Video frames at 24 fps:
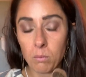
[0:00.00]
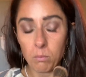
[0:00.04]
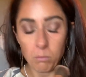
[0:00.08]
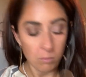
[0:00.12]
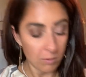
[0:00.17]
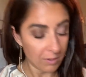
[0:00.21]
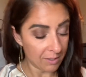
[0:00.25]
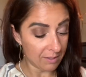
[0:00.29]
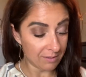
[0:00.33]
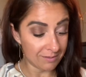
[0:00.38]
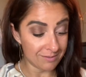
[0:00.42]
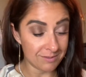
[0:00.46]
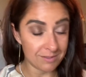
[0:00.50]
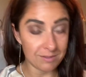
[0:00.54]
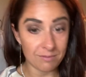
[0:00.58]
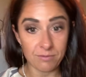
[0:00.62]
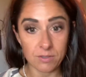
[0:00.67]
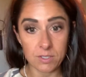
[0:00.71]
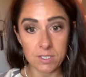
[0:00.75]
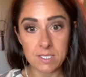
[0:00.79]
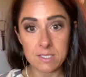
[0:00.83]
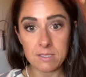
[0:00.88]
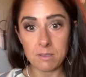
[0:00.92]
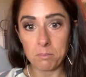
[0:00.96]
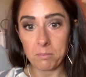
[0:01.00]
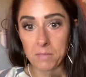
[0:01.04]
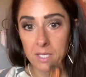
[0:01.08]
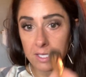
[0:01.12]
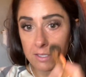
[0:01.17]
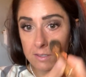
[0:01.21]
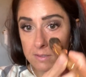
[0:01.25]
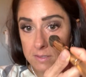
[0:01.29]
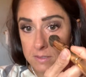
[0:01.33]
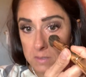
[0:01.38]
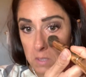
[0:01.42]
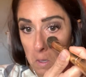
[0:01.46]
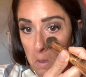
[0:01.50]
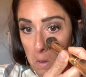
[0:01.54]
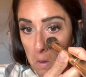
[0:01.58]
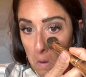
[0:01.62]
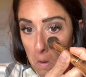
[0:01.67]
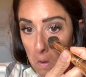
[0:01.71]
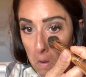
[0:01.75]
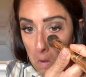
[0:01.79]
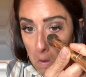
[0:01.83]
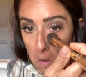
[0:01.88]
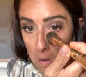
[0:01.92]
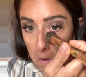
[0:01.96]
what a difference it makes.
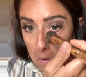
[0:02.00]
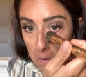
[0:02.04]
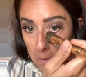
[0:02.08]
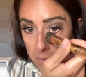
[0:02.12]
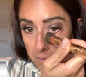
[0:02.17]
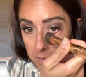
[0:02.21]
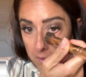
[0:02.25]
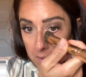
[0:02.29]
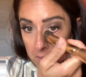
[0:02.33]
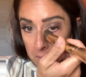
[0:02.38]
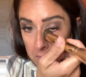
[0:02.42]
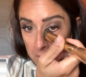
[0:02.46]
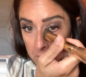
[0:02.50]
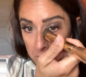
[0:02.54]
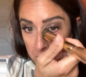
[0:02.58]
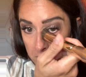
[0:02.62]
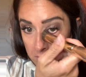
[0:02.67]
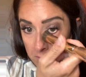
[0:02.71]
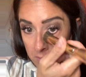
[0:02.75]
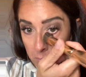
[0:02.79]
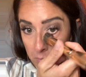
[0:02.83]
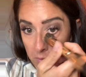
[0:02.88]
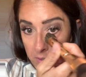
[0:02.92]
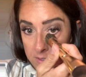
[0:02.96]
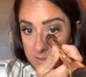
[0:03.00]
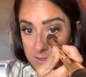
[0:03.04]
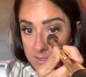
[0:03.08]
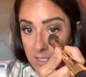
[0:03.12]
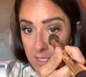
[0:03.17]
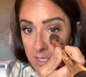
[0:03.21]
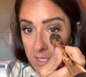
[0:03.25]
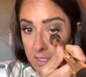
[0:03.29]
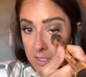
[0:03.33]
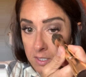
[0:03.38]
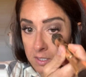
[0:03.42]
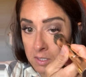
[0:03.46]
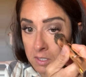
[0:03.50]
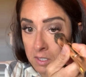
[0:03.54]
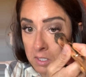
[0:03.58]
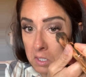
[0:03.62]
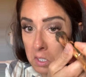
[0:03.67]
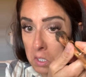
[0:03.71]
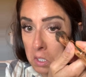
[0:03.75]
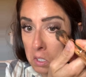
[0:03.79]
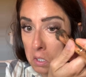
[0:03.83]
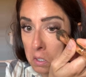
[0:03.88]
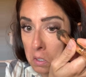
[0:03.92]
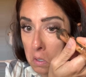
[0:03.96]
Again, I'm going to press it in
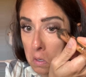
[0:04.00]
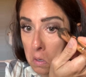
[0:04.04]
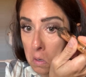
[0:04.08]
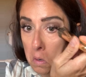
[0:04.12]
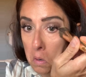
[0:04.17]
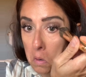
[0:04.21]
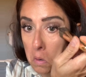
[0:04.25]
here.